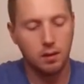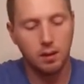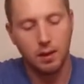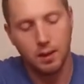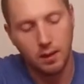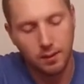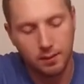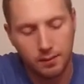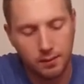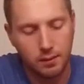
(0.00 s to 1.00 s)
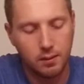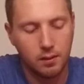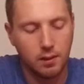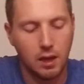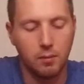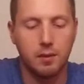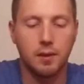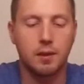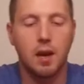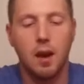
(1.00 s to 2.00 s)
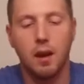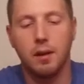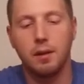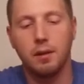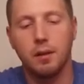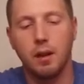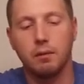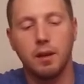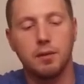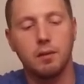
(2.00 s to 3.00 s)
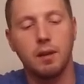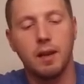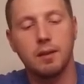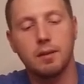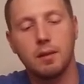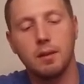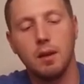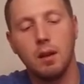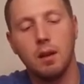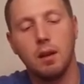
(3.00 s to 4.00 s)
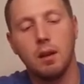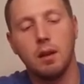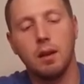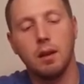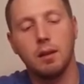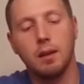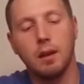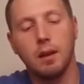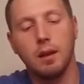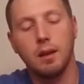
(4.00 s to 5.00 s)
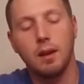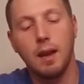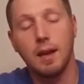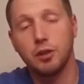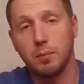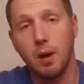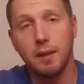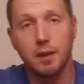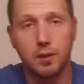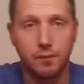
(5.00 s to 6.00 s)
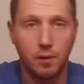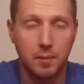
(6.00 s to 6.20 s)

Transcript: And came with this card, Razor Rest. And I actually bought this from